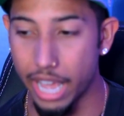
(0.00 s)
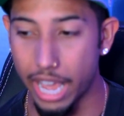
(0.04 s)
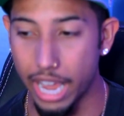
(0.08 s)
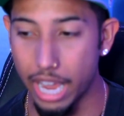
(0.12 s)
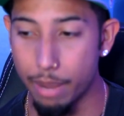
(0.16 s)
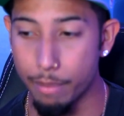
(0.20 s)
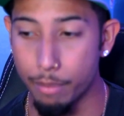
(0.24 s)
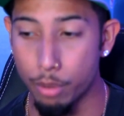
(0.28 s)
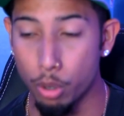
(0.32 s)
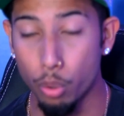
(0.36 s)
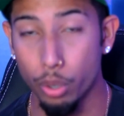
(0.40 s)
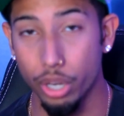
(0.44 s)

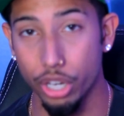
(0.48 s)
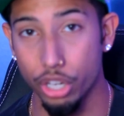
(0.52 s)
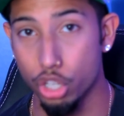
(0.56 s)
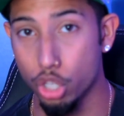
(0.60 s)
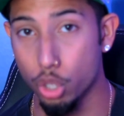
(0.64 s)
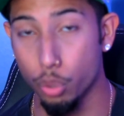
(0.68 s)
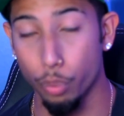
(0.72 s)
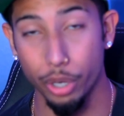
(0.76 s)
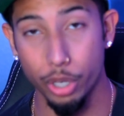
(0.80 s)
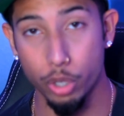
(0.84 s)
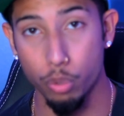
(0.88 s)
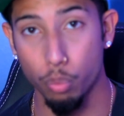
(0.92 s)
game who can
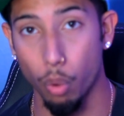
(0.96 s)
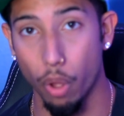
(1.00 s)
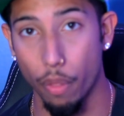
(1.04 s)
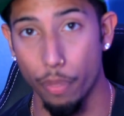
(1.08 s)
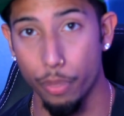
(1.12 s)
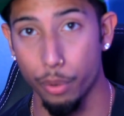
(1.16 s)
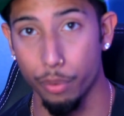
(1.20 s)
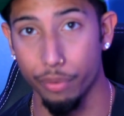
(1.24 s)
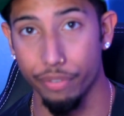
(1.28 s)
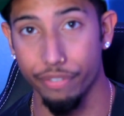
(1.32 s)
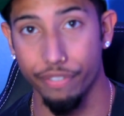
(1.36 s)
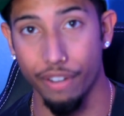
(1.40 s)
switch 1
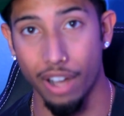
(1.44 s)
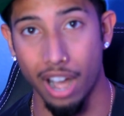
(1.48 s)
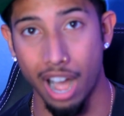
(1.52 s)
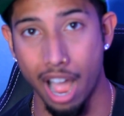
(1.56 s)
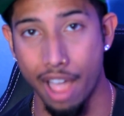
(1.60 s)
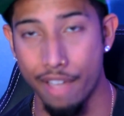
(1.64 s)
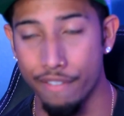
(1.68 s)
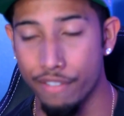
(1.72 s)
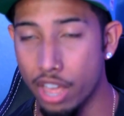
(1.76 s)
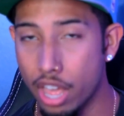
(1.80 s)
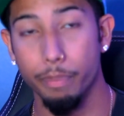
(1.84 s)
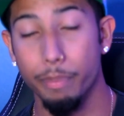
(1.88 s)
through
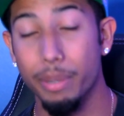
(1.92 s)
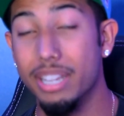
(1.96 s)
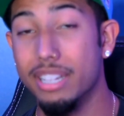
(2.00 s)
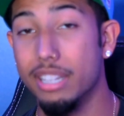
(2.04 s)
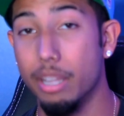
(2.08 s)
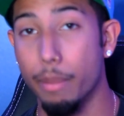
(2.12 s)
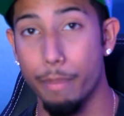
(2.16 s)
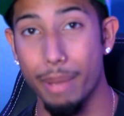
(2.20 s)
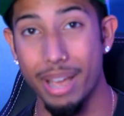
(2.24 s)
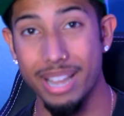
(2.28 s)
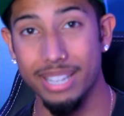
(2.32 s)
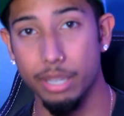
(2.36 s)
5 because
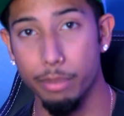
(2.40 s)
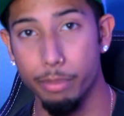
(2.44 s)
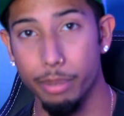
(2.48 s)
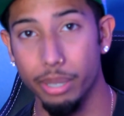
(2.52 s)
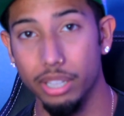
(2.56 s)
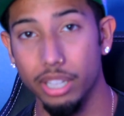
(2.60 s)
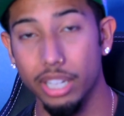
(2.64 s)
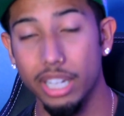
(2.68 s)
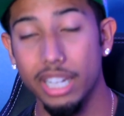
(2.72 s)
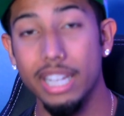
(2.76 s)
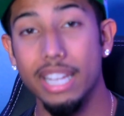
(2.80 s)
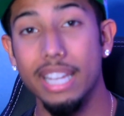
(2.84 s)
the best
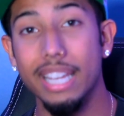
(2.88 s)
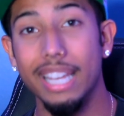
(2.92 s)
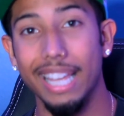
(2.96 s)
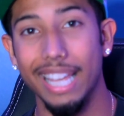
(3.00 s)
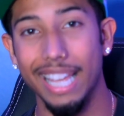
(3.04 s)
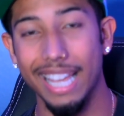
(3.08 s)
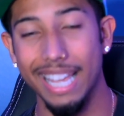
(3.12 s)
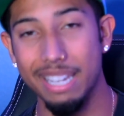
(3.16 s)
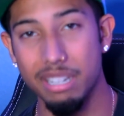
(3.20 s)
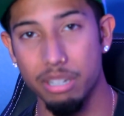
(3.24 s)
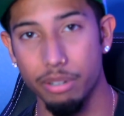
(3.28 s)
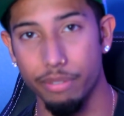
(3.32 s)
ability
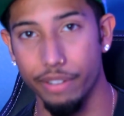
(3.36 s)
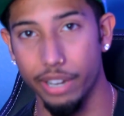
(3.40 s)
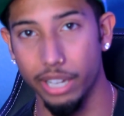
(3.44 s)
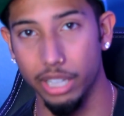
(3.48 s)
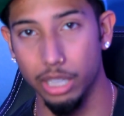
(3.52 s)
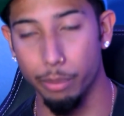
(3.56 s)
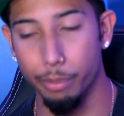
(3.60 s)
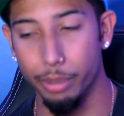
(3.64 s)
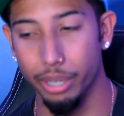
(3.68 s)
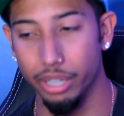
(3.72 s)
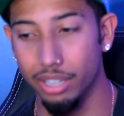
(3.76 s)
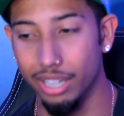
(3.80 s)
is
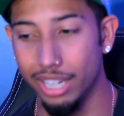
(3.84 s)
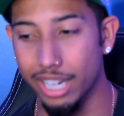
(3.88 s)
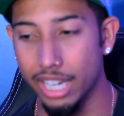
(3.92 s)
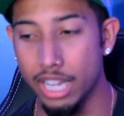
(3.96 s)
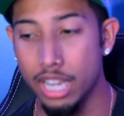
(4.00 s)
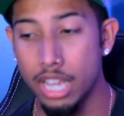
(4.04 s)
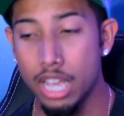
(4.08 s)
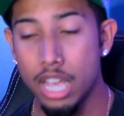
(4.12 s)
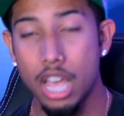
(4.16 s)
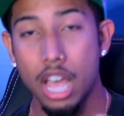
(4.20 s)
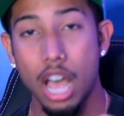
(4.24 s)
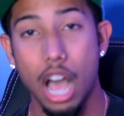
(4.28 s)

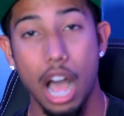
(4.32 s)
availability.